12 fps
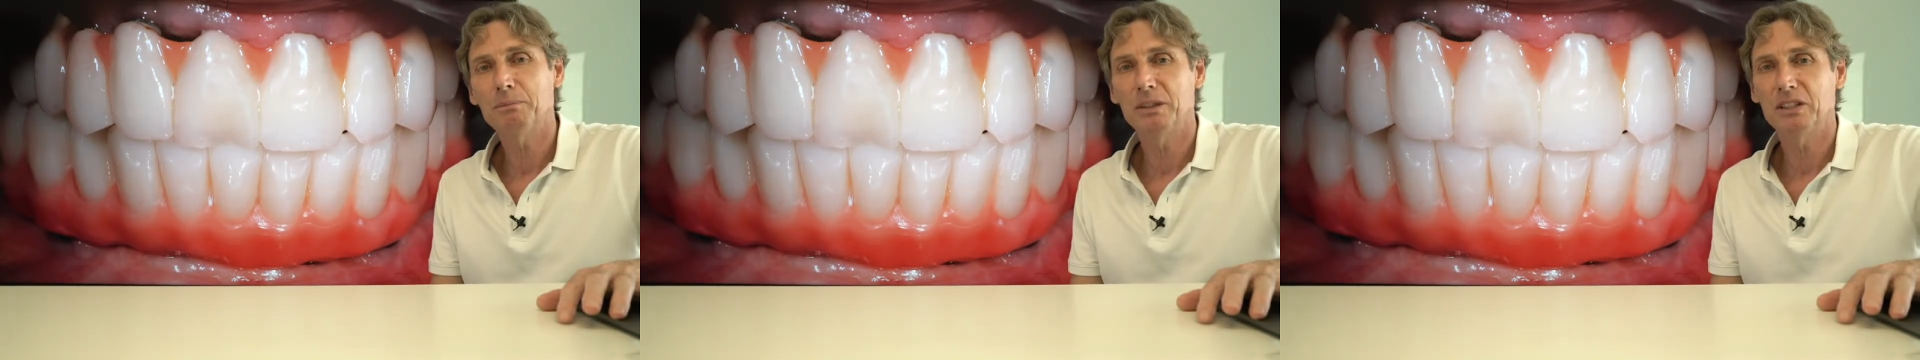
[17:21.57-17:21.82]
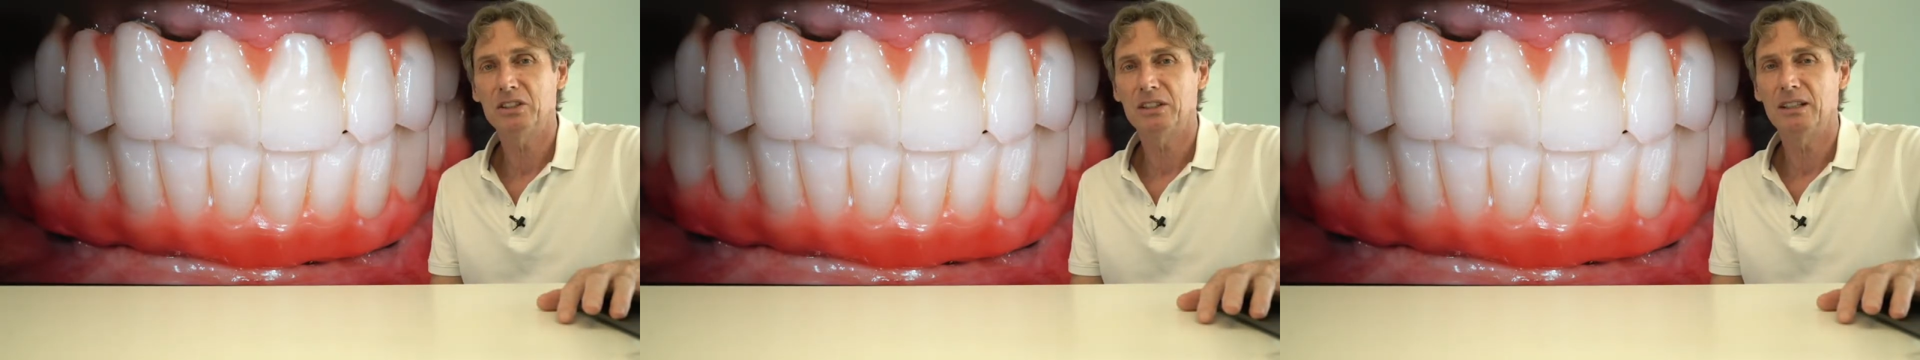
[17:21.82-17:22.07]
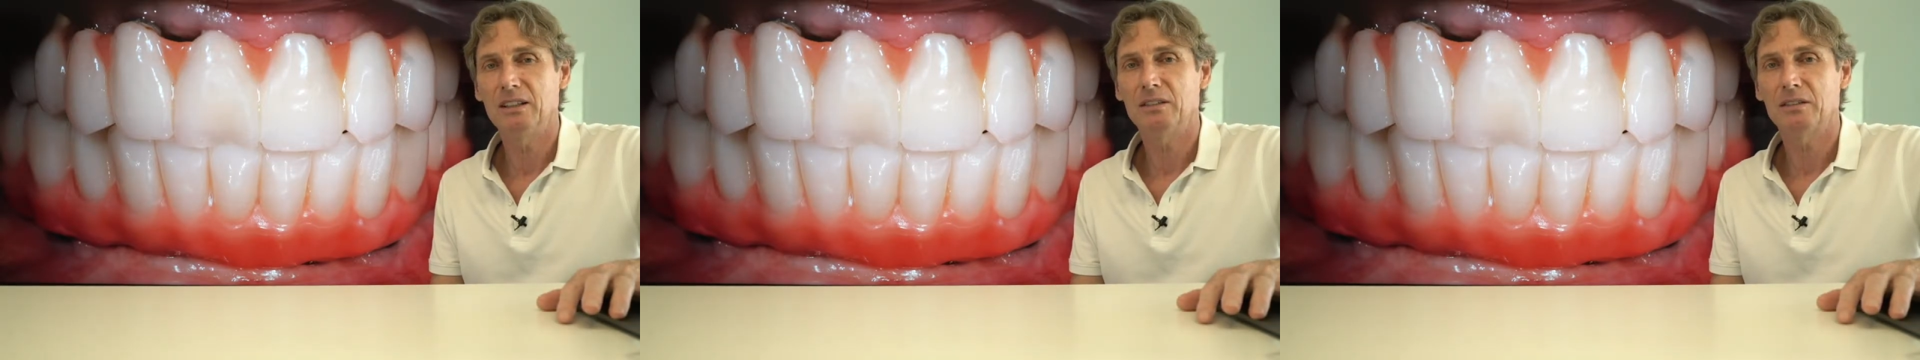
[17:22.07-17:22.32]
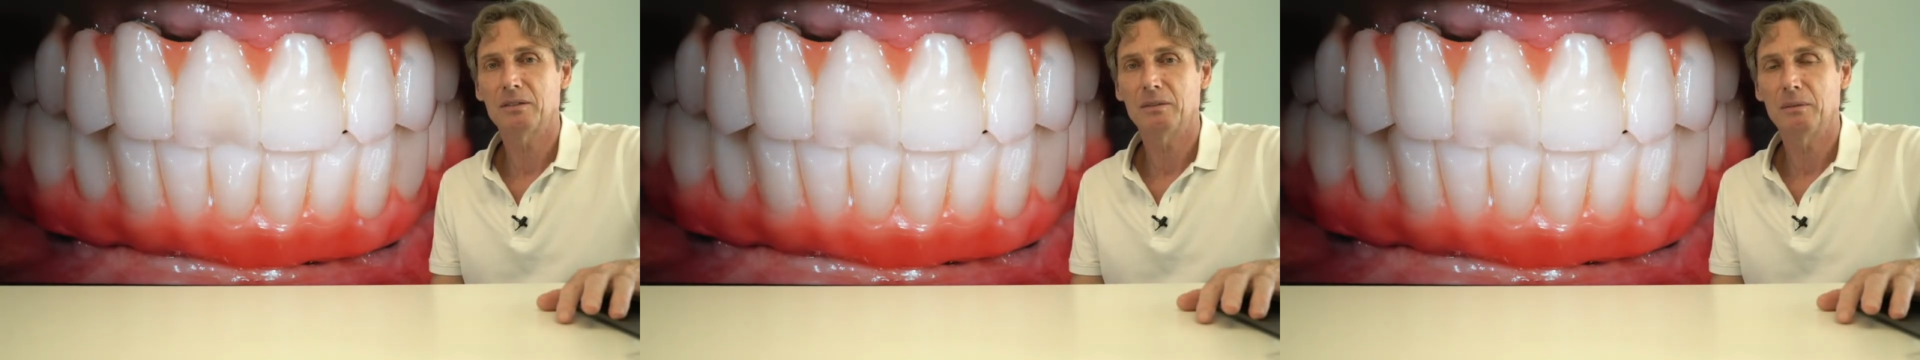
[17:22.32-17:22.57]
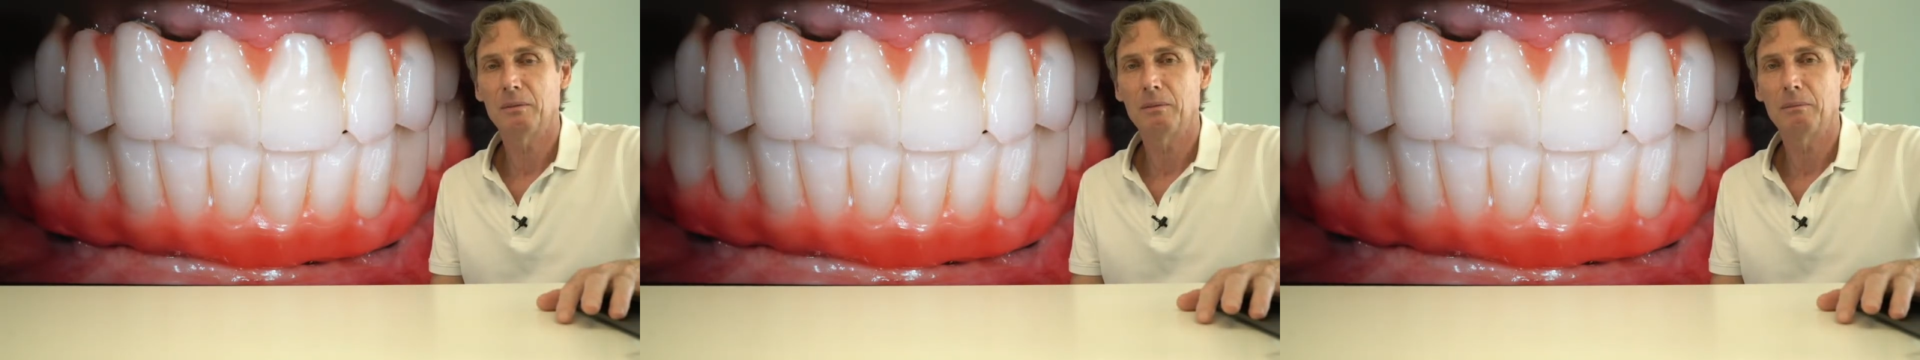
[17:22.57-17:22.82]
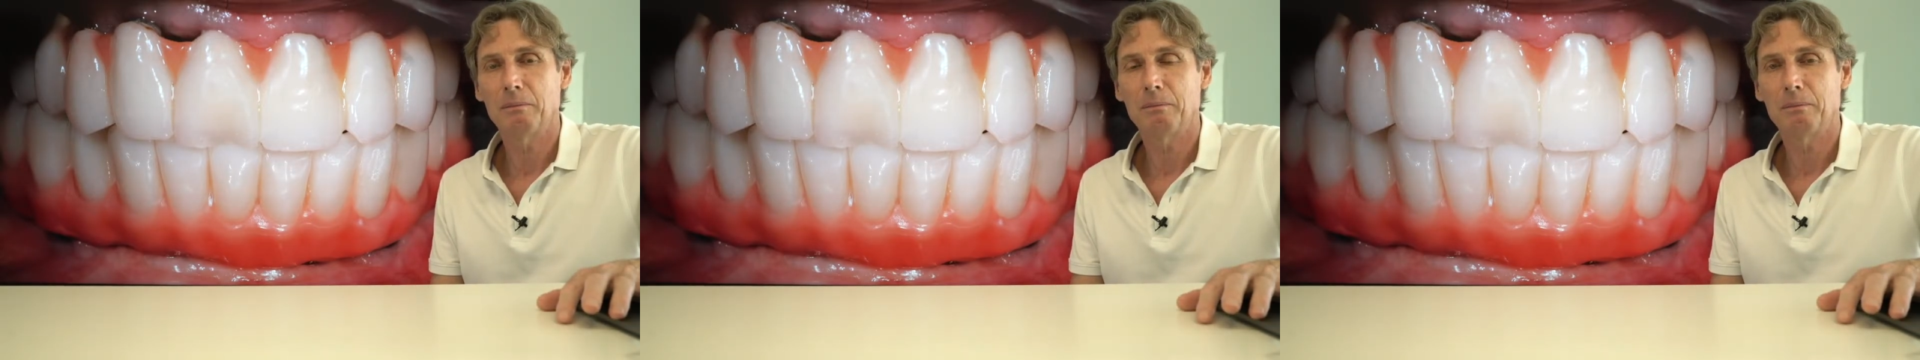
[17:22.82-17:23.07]
bridge is
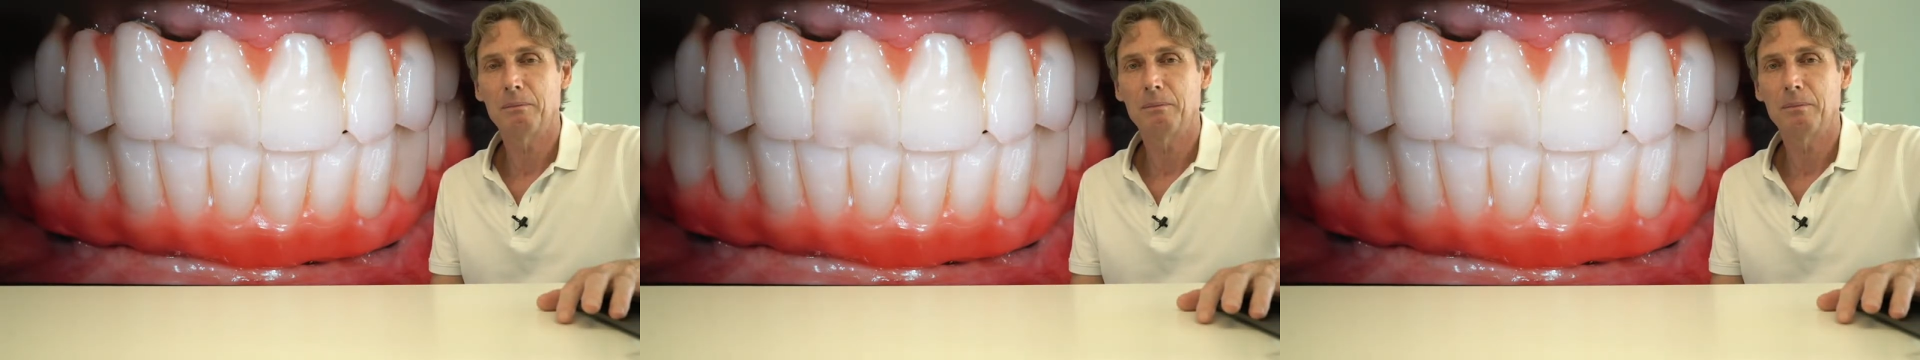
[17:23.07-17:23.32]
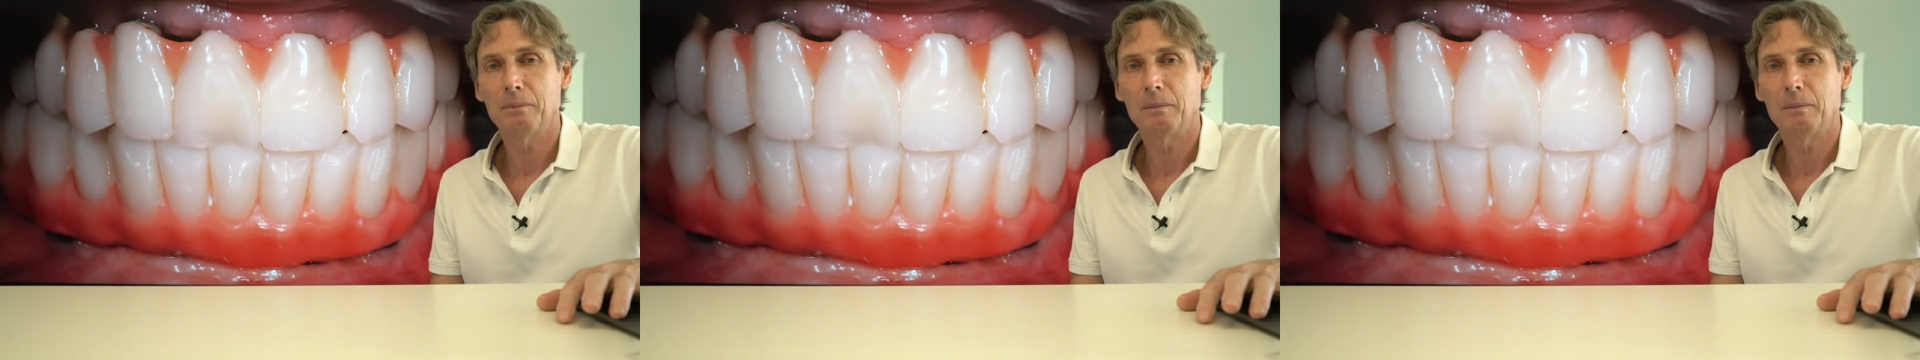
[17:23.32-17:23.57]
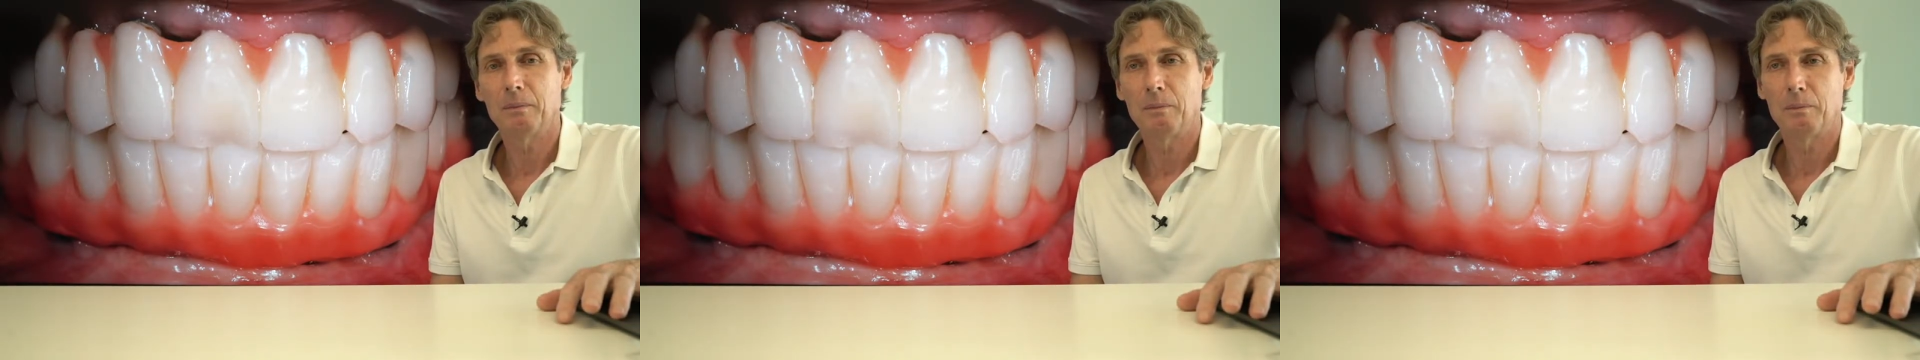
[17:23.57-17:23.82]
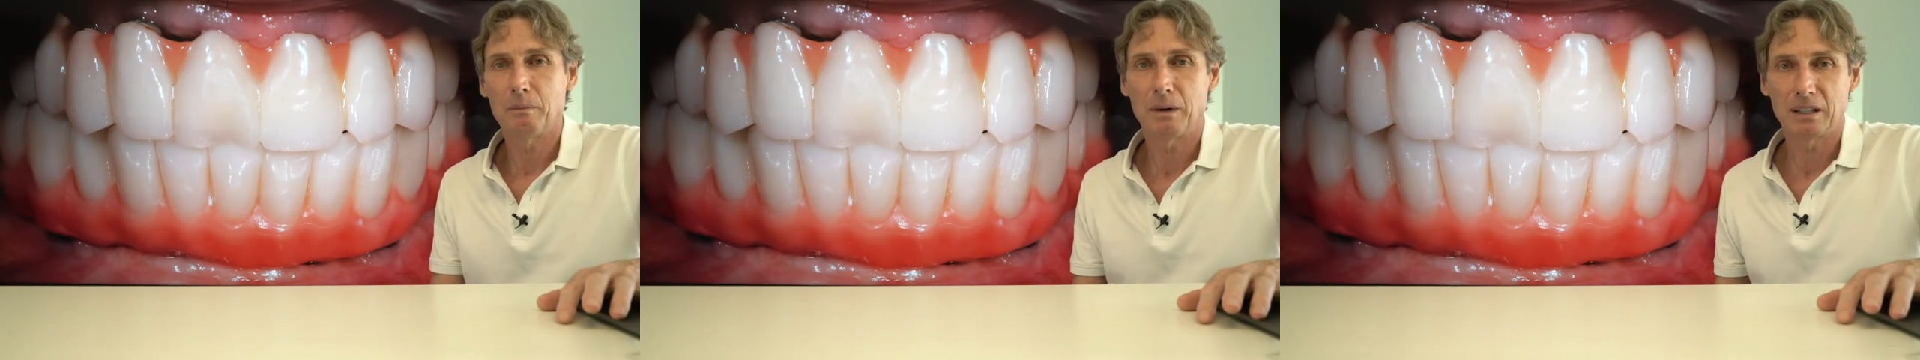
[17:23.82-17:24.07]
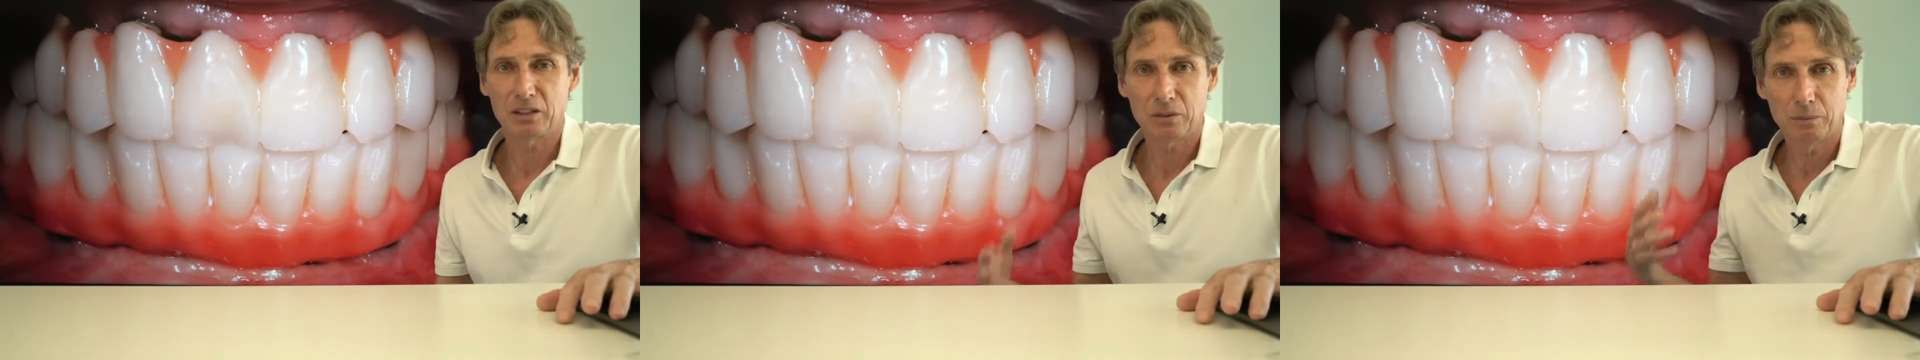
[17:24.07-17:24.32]
much